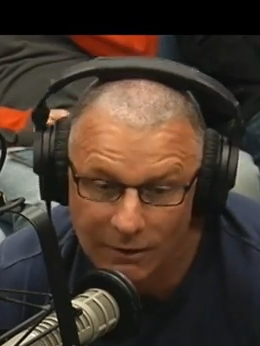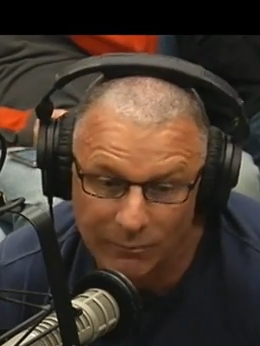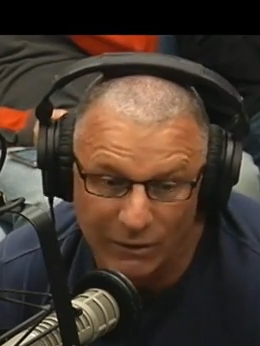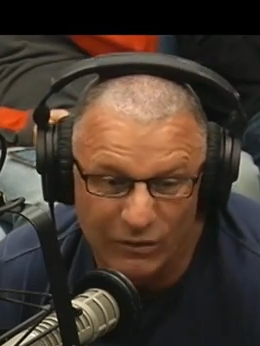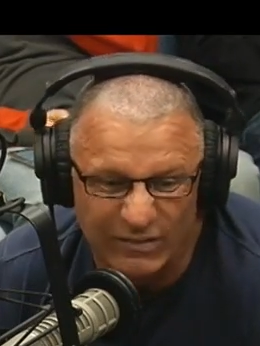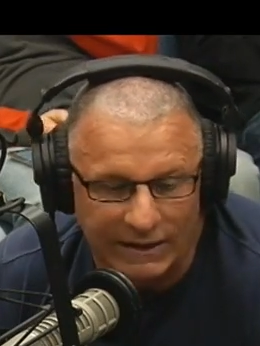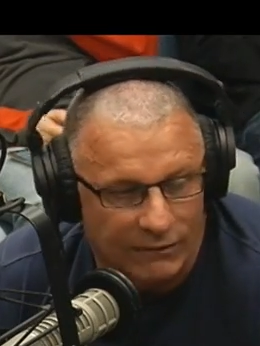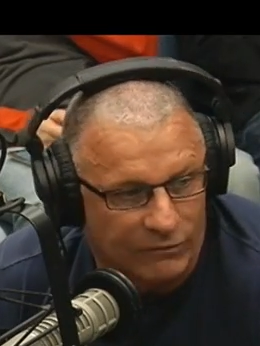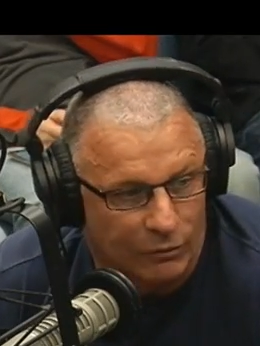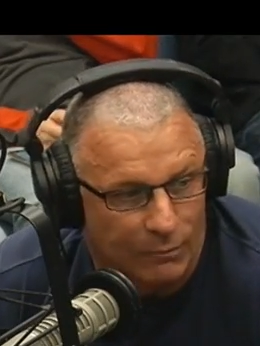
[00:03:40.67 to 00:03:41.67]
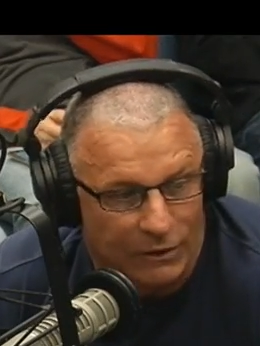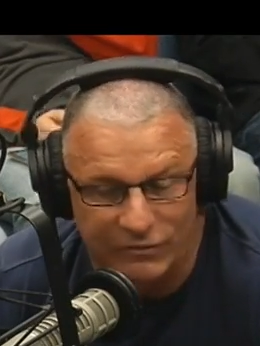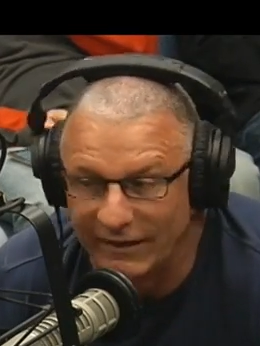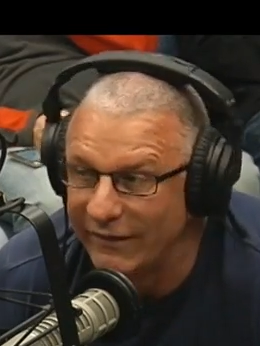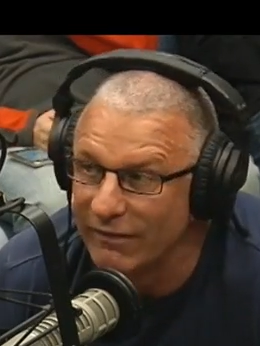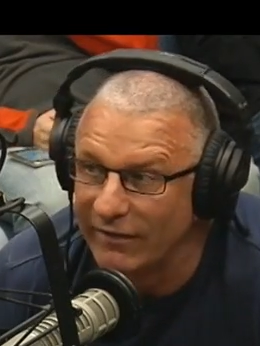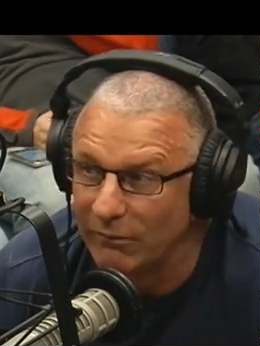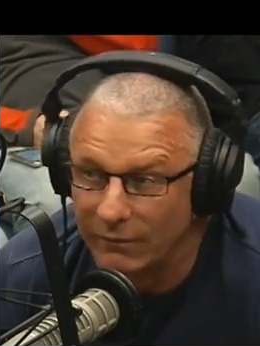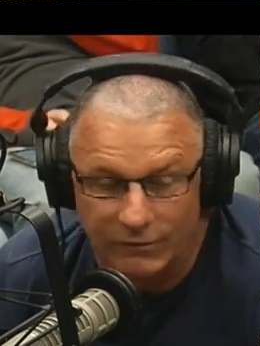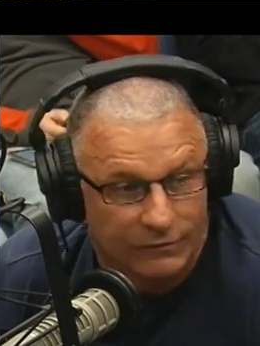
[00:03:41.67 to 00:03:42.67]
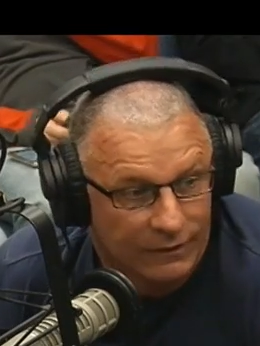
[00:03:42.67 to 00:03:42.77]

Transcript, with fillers: because they give so much and their families.